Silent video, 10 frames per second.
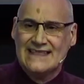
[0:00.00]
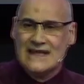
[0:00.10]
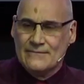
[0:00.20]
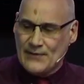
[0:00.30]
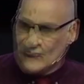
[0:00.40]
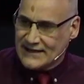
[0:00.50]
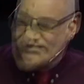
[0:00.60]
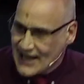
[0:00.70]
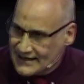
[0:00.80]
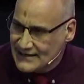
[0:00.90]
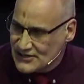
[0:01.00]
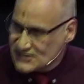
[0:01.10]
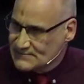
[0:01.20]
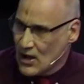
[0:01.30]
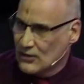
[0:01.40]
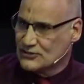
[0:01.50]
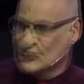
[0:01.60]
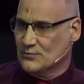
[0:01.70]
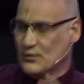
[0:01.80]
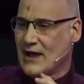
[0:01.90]
but we can in a small
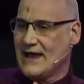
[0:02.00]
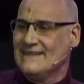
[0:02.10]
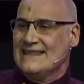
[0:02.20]
group where